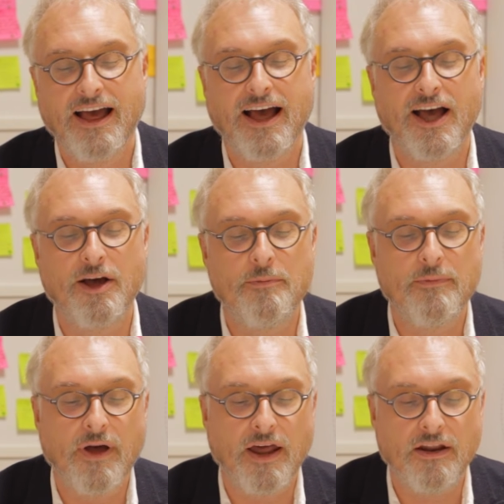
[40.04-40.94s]

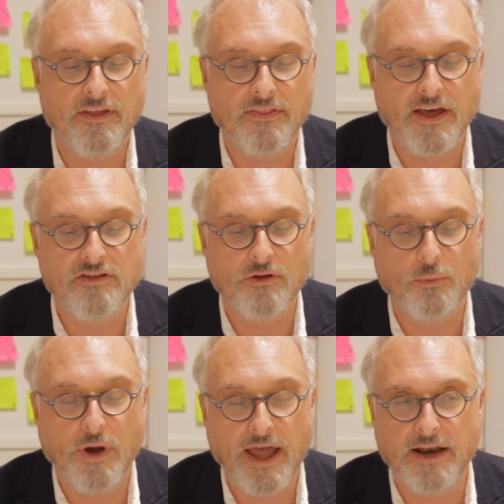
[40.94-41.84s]
And I think there's
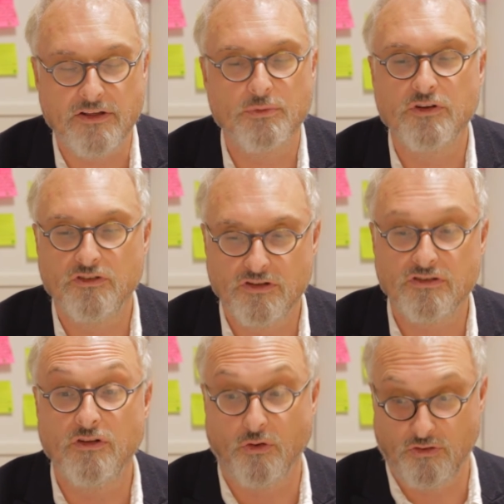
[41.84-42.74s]
awareness, which is
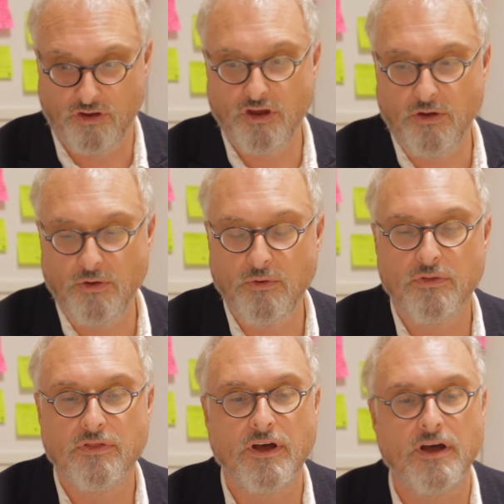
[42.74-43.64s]
not new,
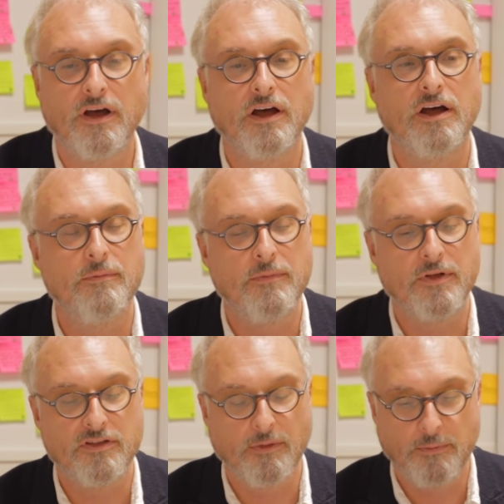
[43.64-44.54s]
that
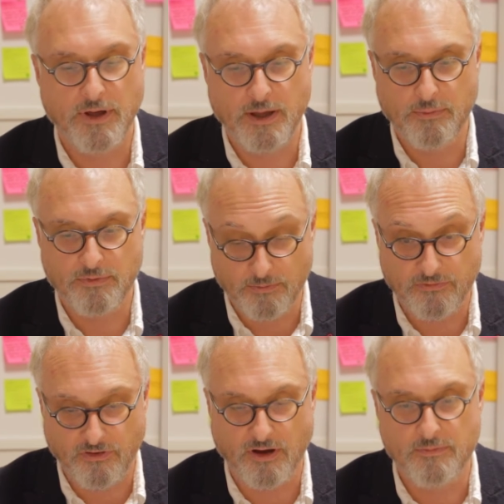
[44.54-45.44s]

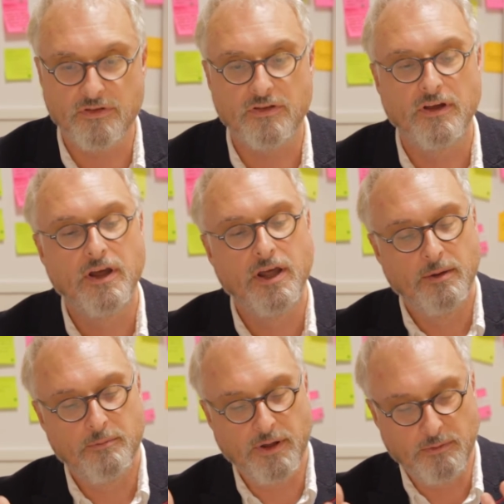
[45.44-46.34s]
sometimes
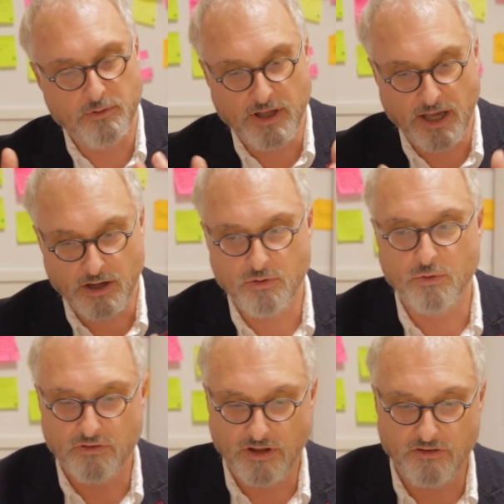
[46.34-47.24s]
people get
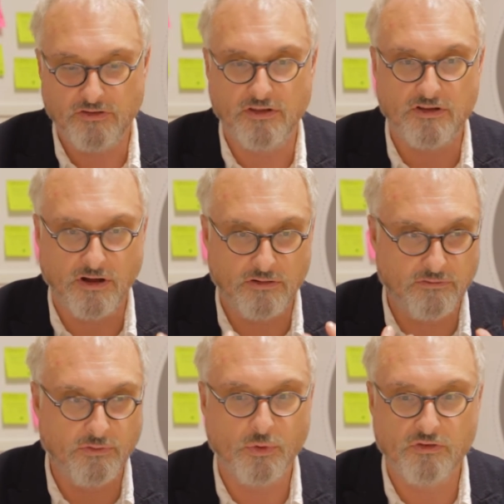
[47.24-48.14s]
caught into this kind of
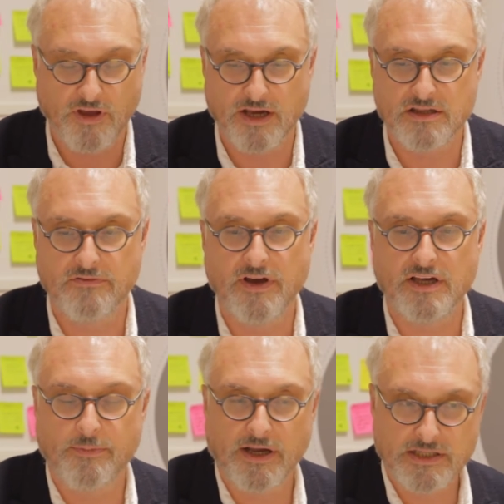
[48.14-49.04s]
vortex of
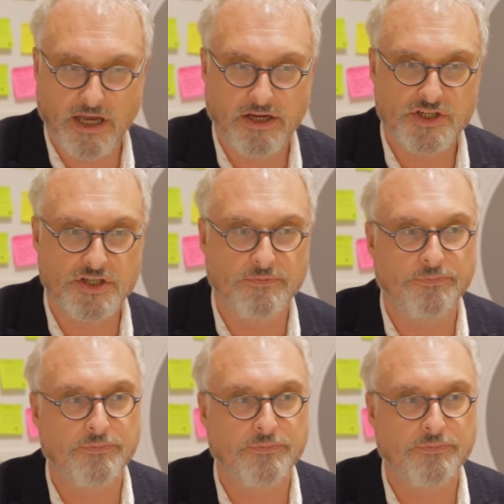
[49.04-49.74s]
expectation,